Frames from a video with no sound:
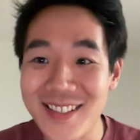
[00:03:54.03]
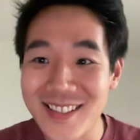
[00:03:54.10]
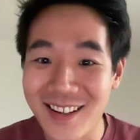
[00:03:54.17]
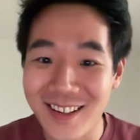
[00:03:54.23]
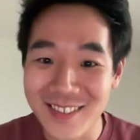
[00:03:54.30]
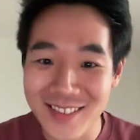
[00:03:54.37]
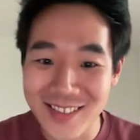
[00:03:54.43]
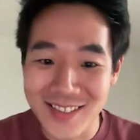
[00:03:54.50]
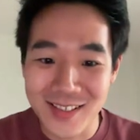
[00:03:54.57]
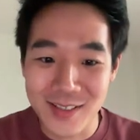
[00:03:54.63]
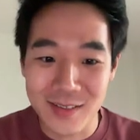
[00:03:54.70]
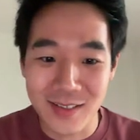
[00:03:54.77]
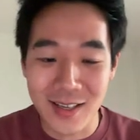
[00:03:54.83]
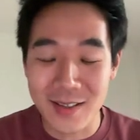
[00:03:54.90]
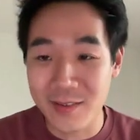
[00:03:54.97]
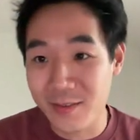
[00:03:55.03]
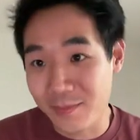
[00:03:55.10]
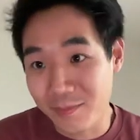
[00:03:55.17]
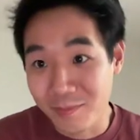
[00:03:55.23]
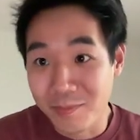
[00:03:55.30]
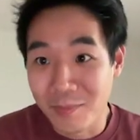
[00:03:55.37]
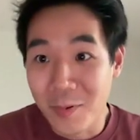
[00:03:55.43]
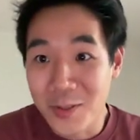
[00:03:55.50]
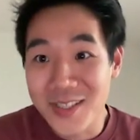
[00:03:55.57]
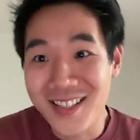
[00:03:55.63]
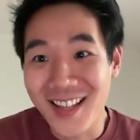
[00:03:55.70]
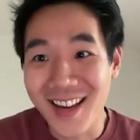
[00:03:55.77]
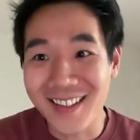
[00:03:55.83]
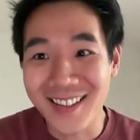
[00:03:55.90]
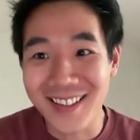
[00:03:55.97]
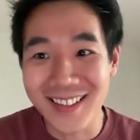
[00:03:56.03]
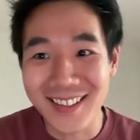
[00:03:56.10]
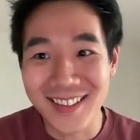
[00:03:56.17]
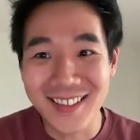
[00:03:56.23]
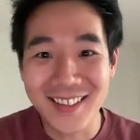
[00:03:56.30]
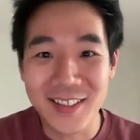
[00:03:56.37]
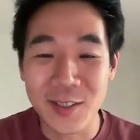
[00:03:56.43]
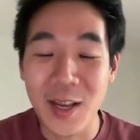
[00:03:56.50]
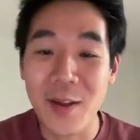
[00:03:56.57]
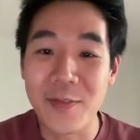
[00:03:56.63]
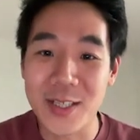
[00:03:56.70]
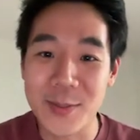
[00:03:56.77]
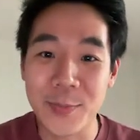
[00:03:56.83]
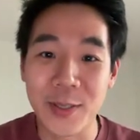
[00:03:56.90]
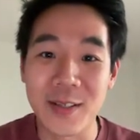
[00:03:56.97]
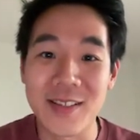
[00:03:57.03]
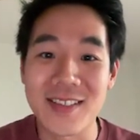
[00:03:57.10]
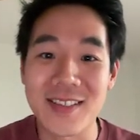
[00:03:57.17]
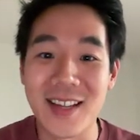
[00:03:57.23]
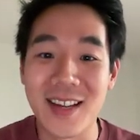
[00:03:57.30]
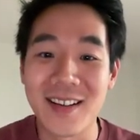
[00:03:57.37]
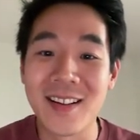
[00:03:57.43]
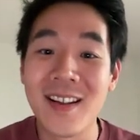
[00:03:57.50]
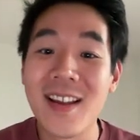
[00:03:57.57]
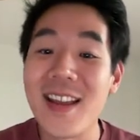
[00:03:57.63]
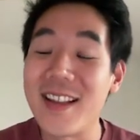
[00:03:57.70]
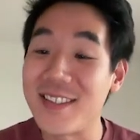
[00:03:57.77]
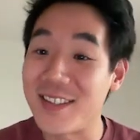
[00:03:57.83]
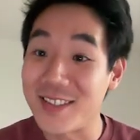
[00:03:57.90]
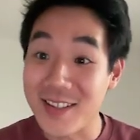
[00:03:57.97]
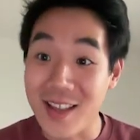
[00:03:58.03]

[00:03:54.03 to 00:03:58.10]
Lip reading: sounds, and most likely you have experienced is this